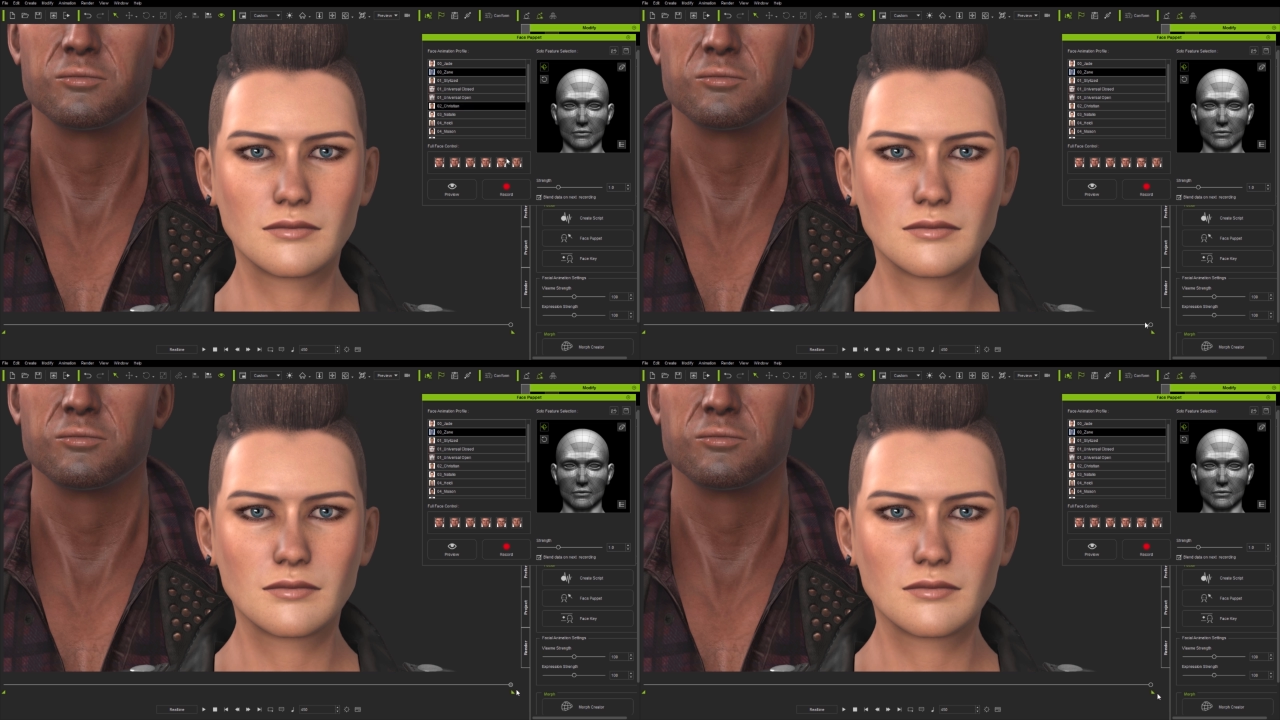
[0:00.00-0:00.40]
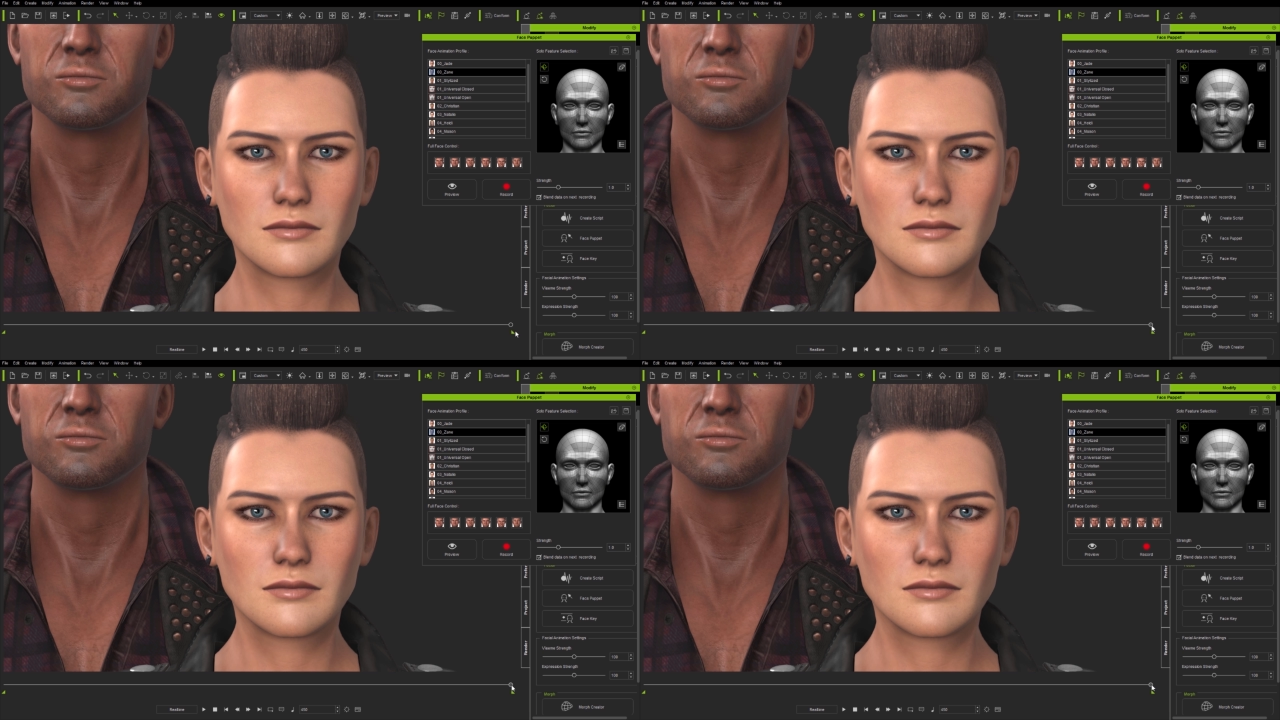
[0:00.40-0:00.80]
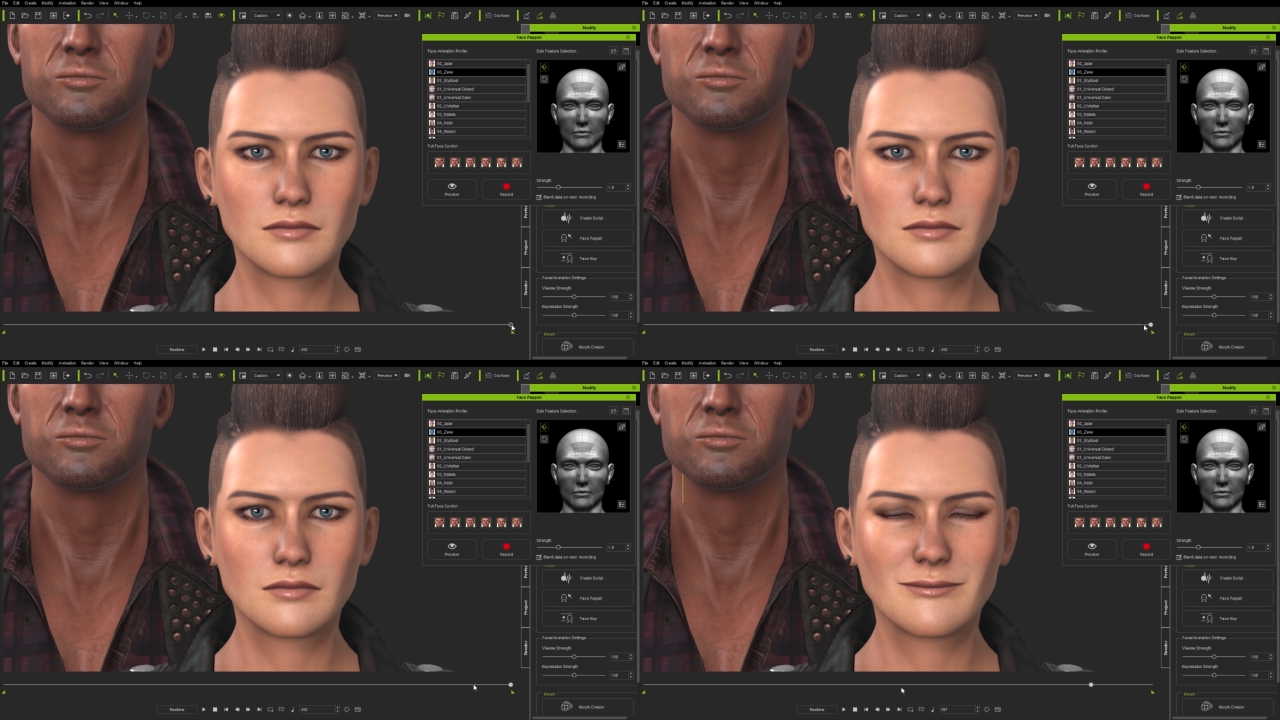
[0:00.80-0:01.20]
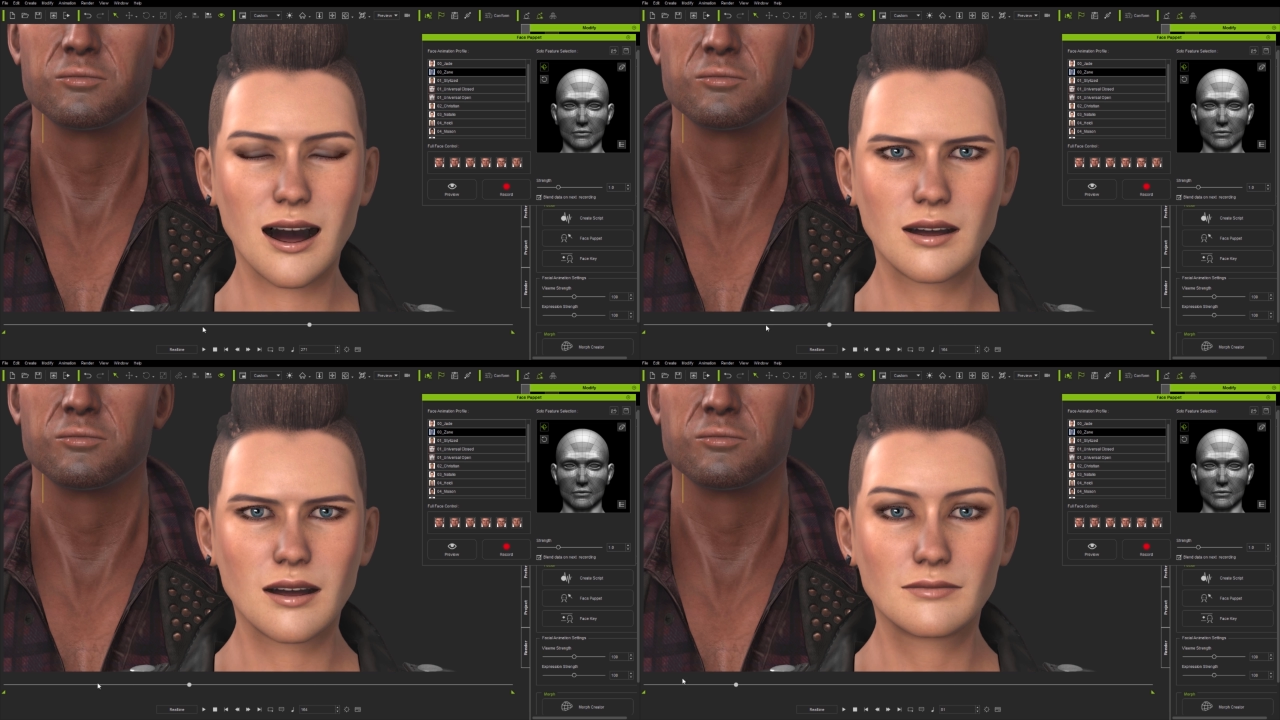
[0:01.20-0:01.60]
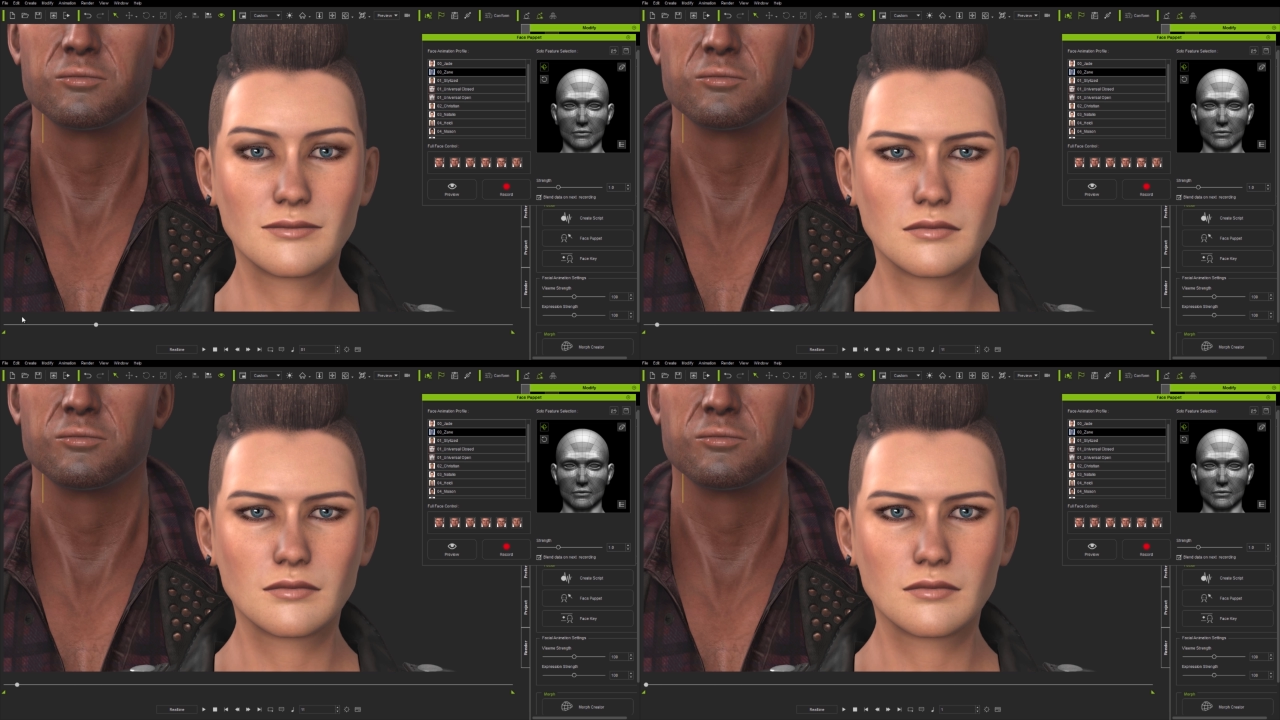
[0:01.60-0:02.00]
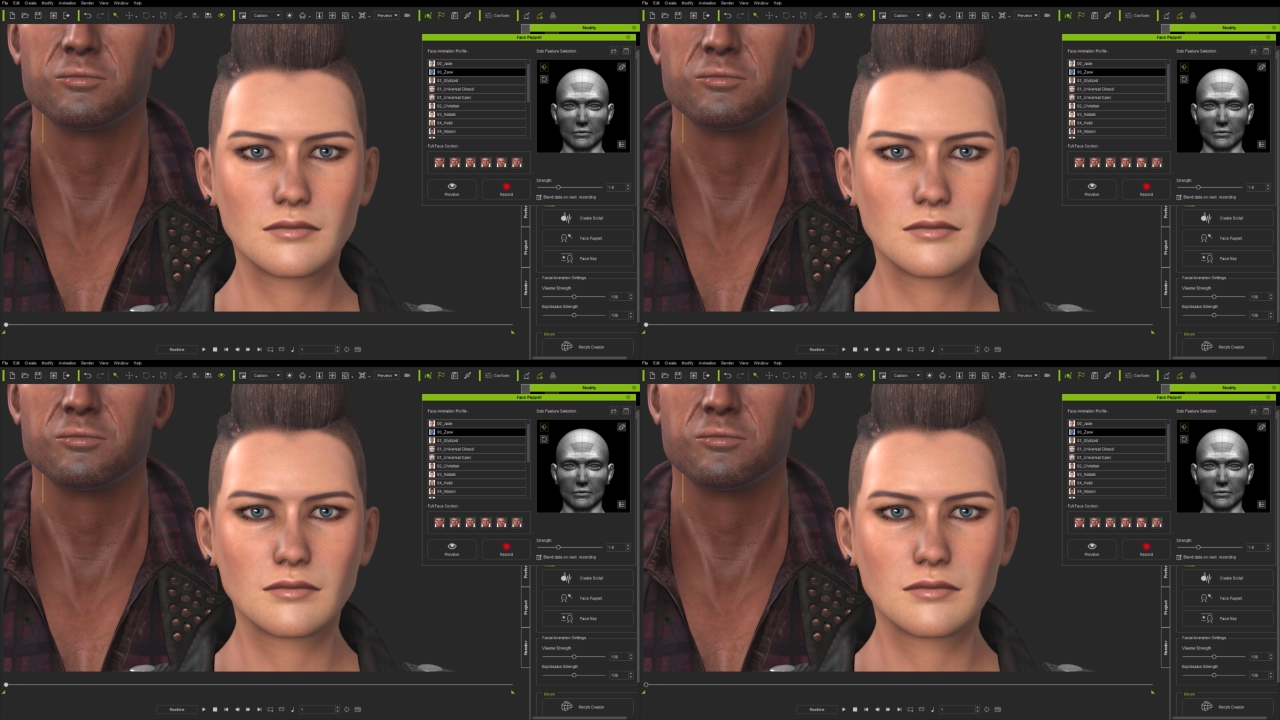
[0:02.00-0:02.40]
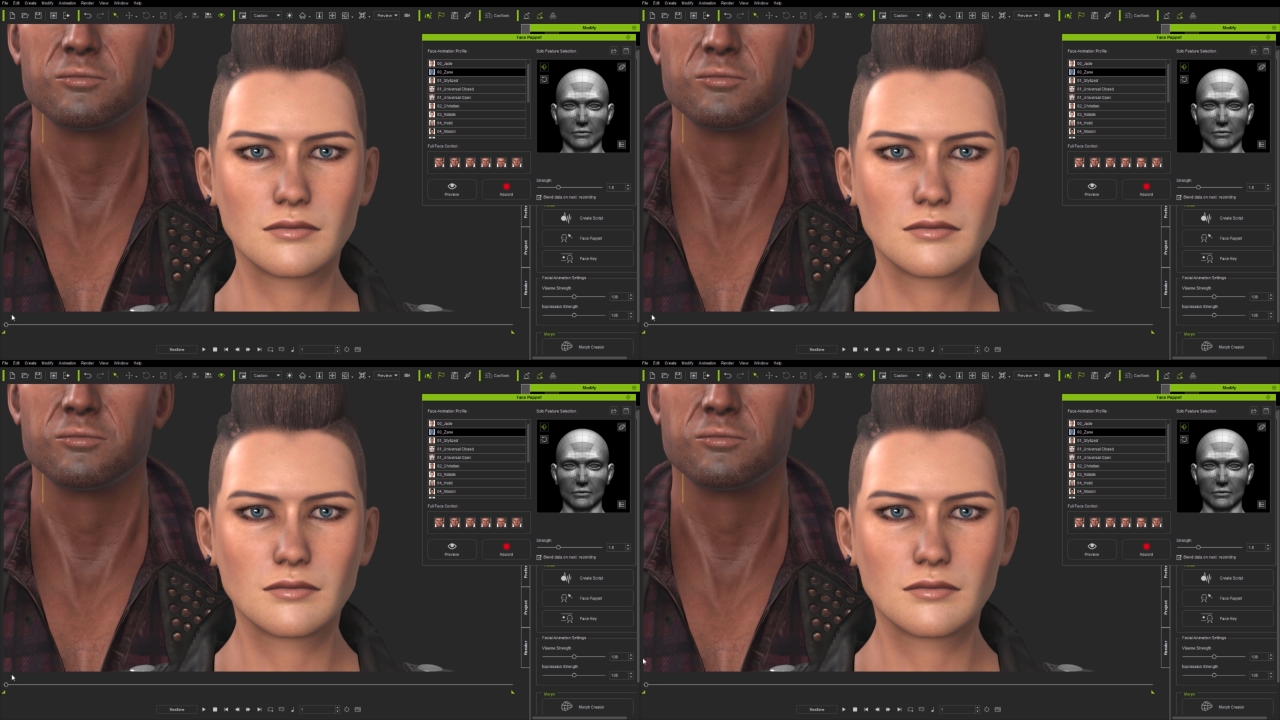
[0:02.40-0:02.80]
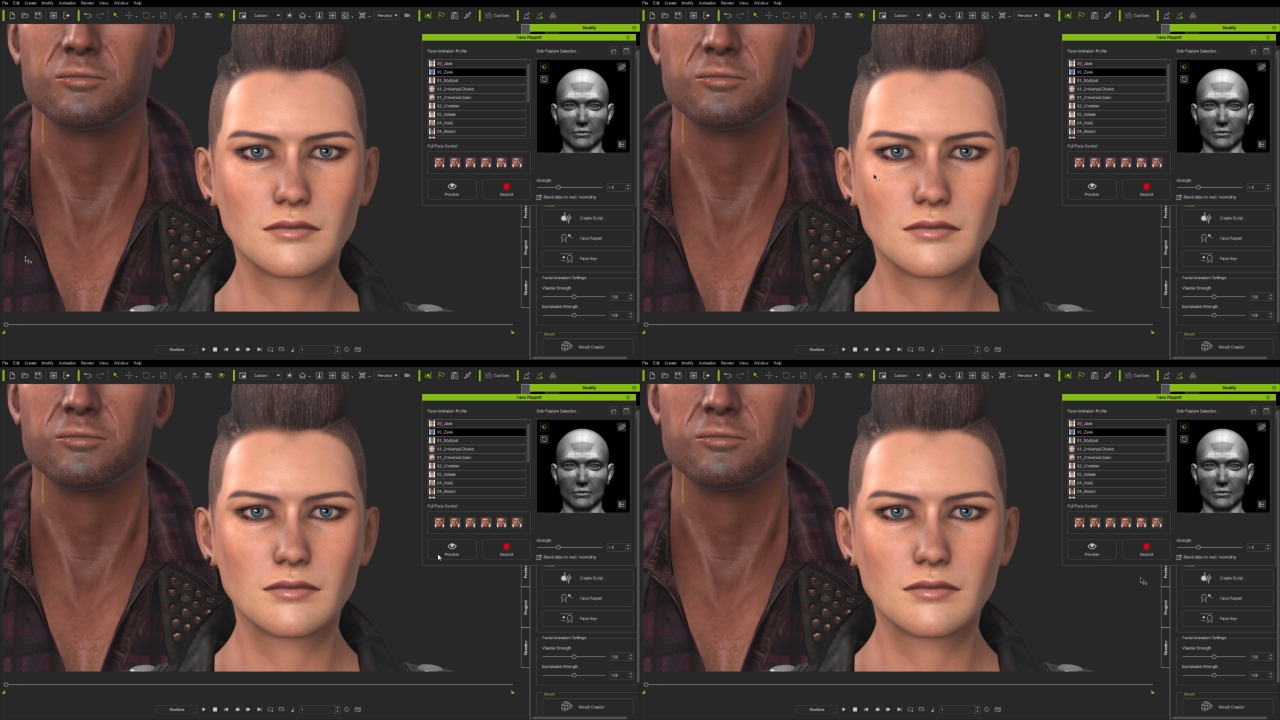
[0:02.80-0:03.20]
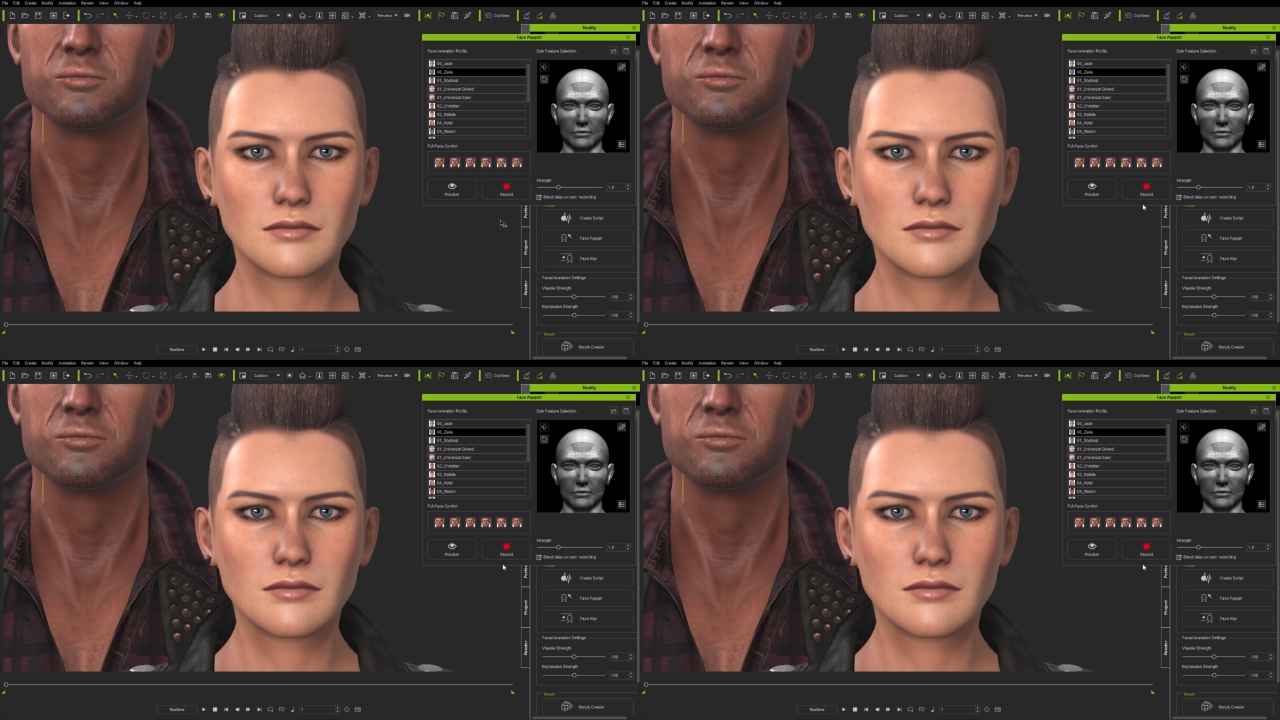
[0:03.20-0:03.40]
Nothing is said.